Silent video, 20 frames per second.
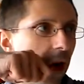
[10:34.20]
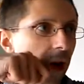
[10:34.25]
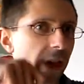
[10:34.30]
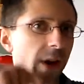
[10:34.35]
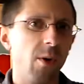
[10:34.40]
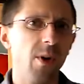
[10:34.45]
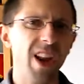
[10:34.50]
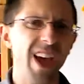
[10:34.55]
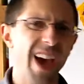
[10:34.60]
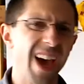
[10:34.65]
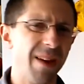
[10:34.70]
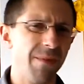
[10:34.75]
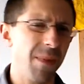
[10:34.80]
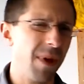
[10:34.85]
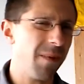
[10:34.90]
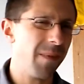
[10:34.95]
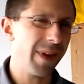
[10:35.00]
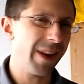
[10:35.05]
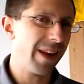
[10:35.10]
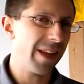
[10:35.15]
that would add
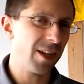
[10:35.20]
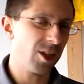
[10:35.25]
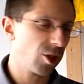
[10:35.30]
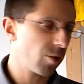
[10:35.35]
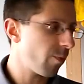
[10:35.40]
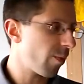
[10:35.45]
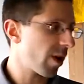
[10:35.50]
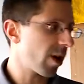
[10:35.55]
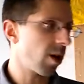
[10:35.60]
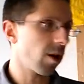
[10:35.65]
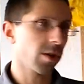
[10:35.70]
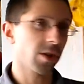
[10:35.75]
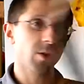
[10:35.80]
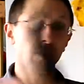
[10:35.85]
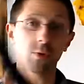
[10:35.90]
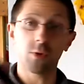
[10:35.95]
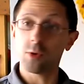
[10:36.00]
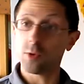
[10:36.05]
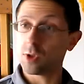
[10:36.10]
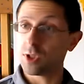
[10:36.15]
maybe an inch, but it also
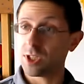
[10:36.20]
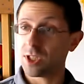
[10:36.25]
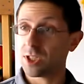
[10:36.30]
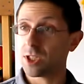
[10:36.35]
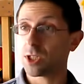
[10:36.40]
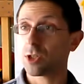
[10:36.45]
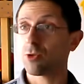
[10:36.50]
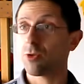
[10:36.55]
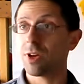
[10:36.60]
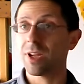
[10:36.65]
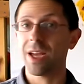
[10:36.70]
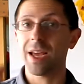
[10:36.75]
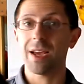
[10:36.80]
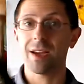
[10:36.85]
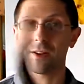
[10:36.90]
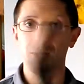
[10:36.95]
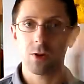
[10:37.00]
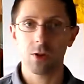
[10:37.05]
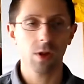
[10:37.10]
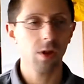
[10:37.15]
reduces the string
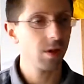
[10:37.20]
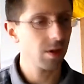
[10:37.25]
angle.